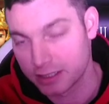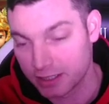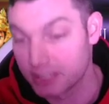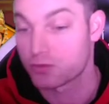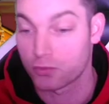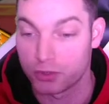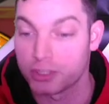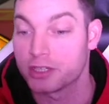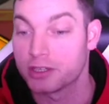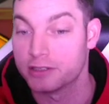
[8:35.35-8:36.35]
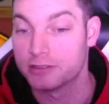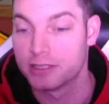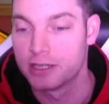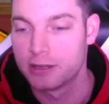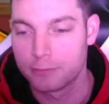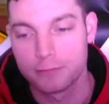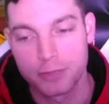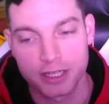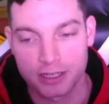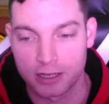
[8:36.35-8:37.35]
It's really good.
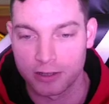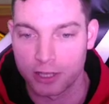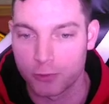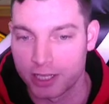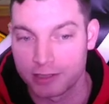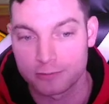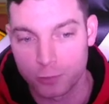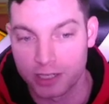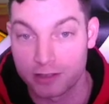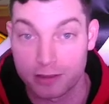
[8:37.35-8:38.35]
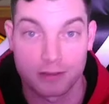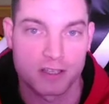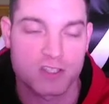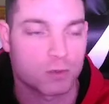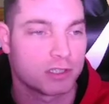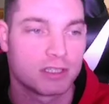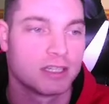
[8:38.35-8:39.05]
But no, they went with this one.